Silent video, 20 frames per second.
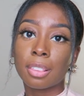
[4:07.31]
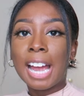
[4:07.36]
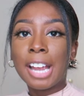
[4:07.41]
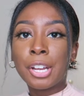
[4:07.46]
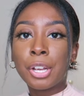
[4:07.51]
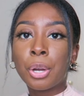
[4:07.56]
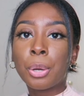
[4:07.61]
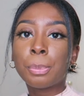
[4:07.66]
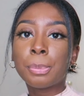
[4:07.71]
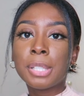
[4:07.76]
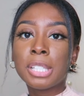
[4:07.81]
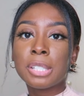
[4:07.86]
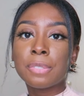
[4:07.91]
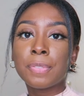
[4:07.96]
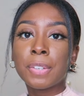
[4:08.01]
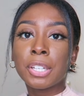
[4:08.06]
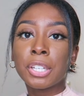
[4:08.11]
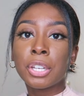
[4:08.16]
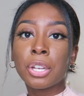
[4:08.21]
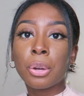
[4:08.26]
I hope this
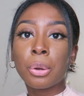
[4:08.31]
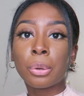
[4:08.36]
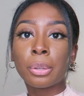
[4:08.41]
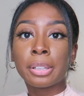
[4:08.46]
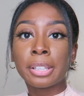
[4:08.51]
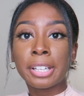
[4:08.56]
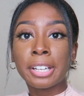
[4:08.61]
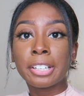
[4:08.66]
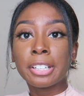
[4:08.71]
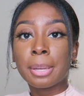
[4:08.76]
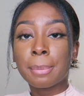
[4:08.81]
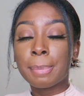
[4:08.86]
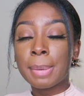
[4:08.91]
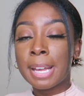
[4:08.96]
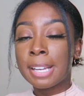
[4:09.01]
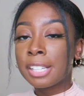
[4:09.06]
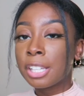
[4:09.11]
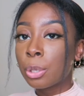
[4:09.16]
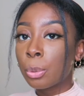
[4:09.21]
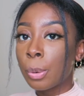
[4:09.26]
video cleared up
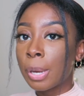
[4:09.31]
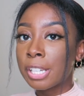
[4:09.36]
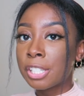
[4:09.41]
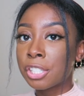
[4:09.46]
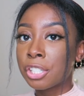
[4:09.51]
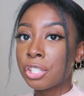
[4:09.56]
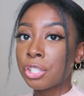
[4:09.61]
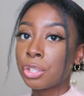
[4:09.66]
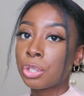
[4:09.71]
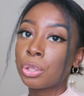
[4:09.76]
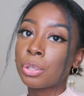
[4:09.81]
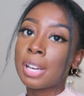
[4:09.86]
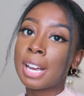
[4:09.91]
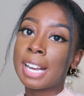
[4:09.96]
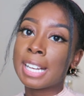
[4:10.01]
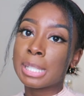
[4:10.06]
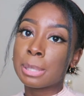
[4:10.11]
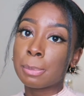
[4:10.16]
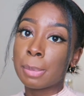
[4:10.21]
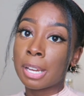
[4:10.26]
any questions you
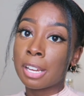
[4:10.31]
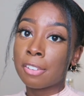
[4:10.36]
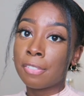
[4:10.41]
guys may